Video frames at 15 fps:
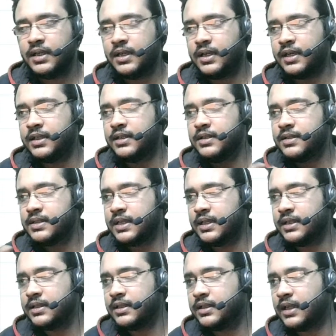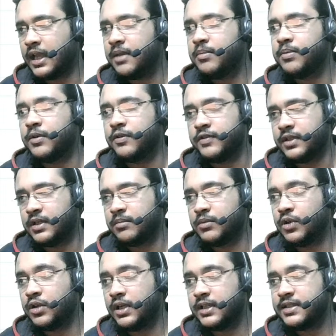understand the type of the number,
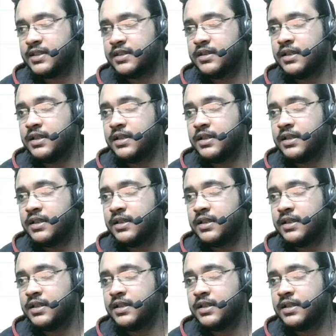or let's say